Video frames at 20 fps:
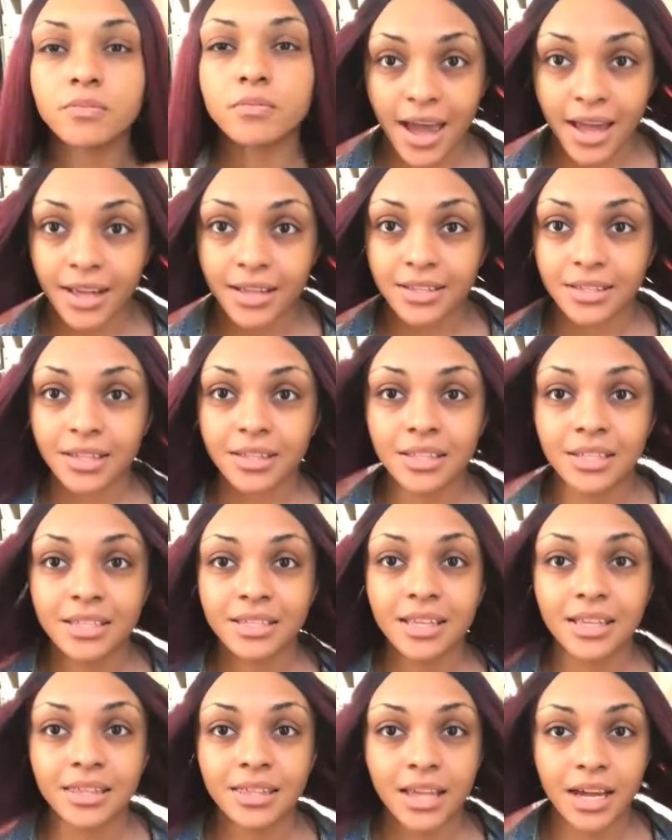Guys, this is
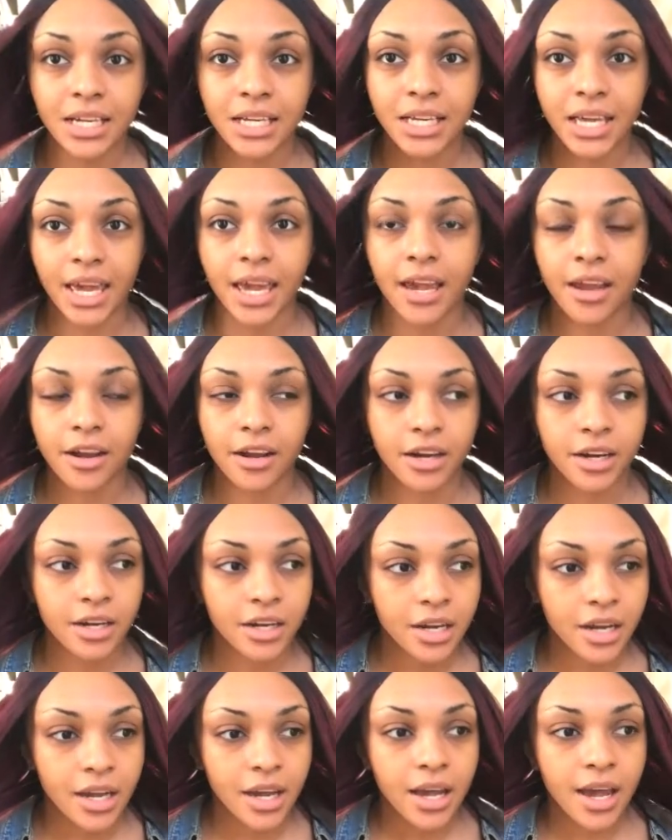synthetic hair.
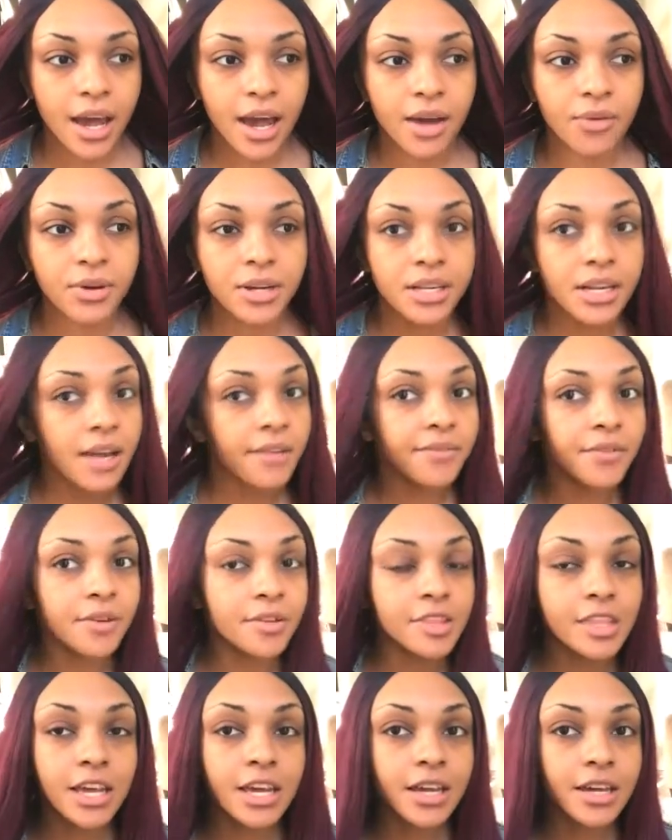I would never
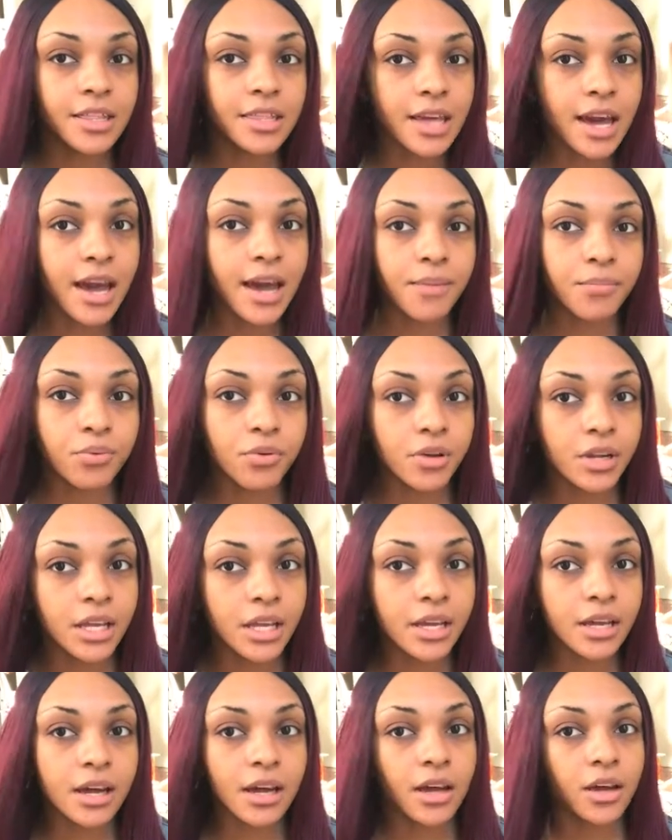think that
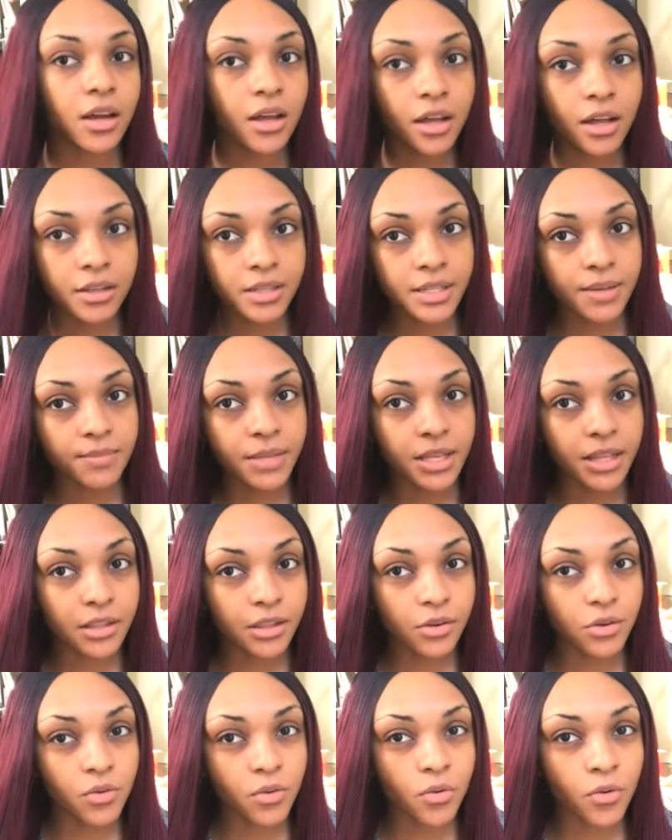putting something a
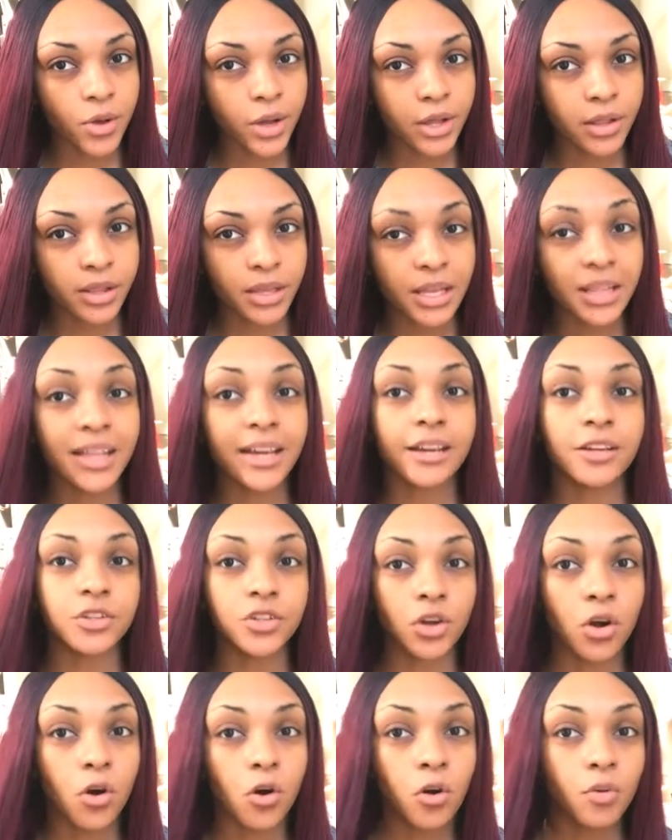little oily like a
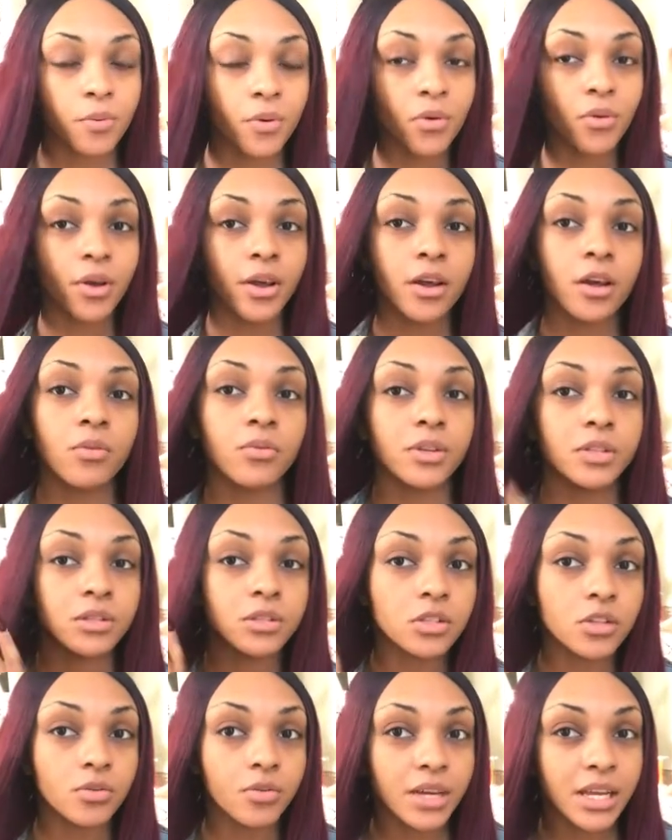jojoba oil
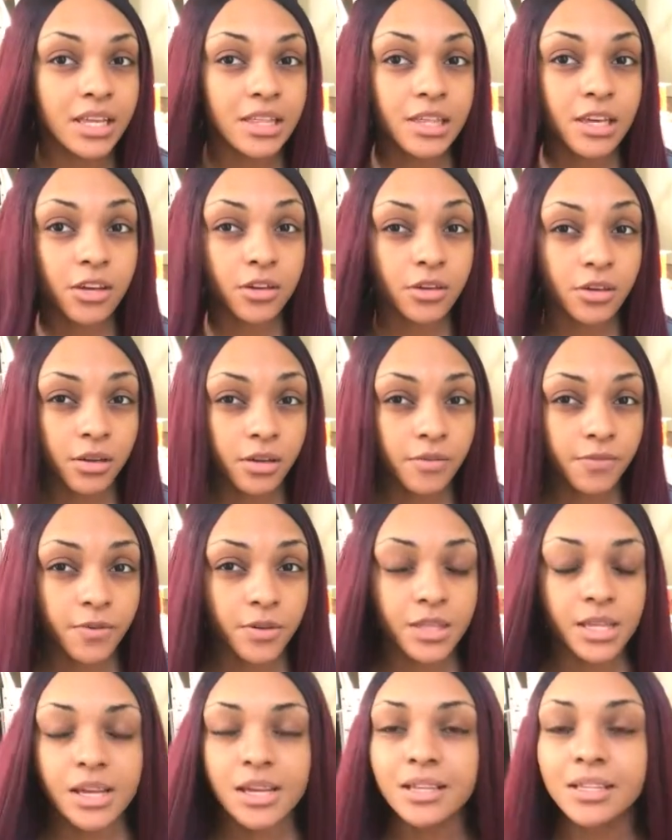would do anything good
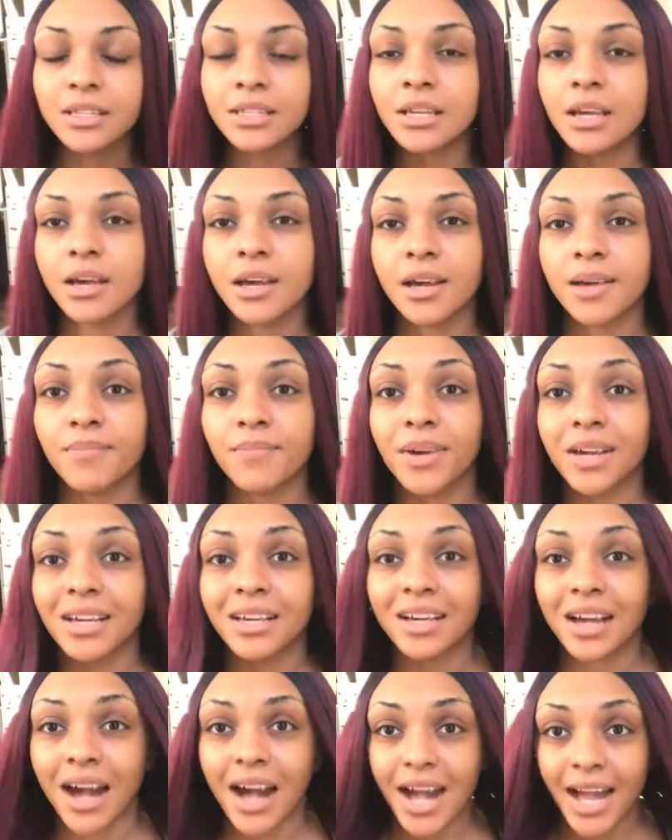for this,
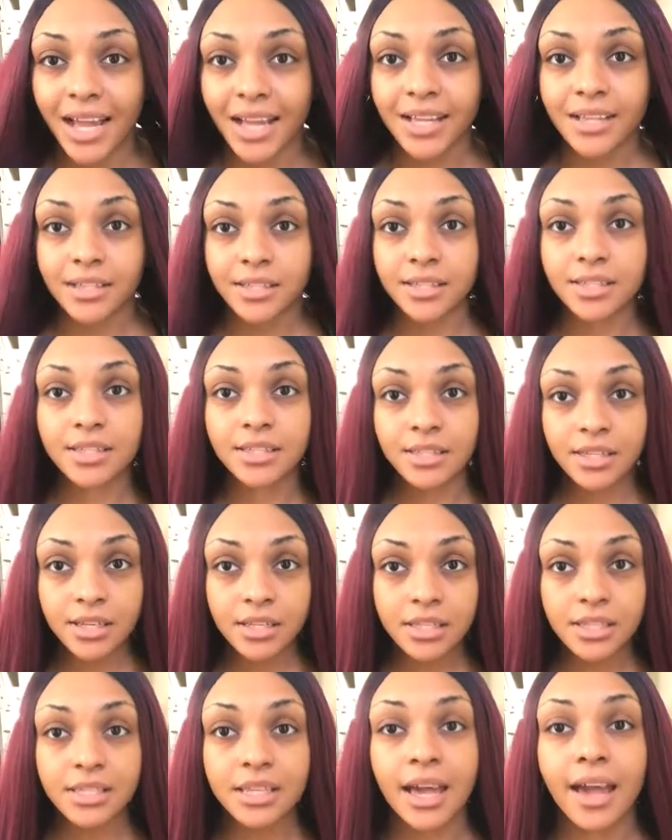but guys,
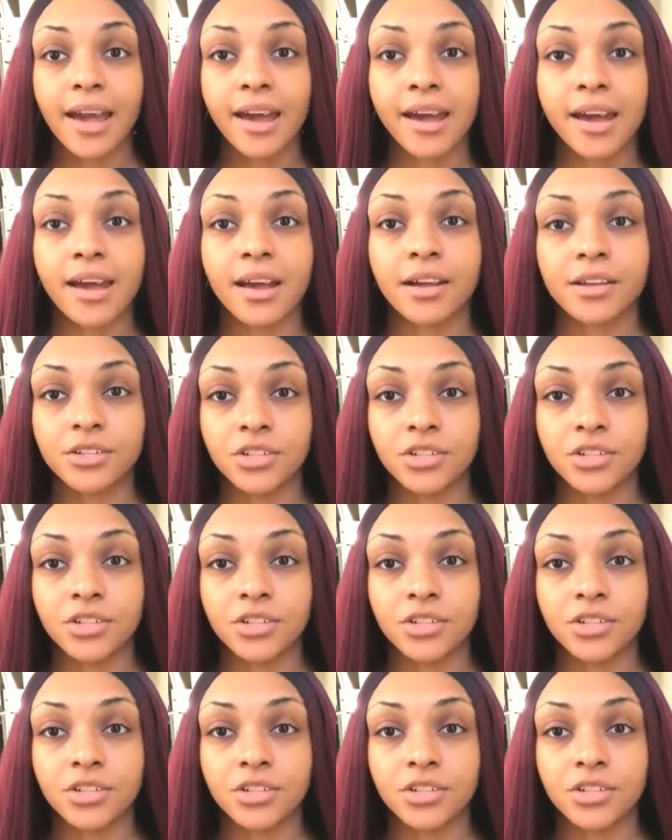this is a hack.